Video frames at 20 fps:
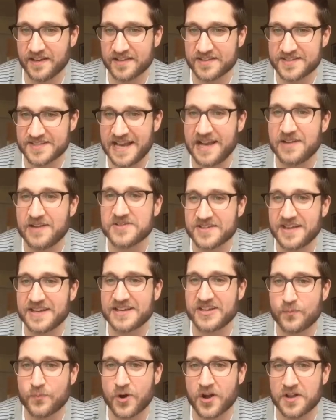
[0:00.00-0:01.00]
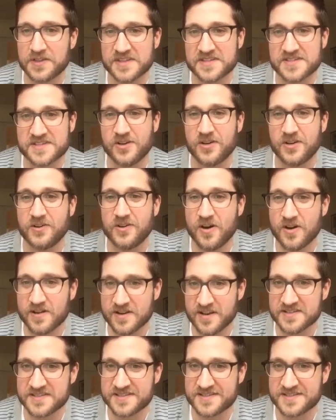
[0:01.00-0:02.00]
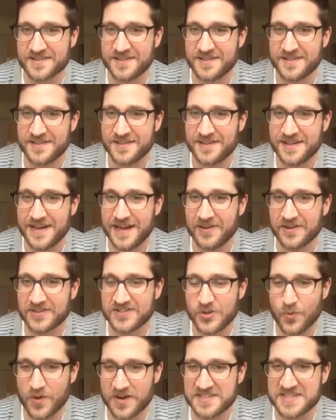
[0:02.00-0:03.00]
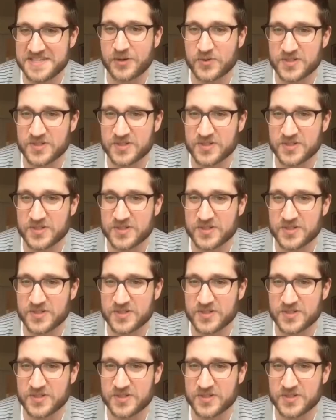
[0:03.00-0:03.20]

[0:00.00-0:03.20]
It sounds like you brought this all on us. Alex, do you want to take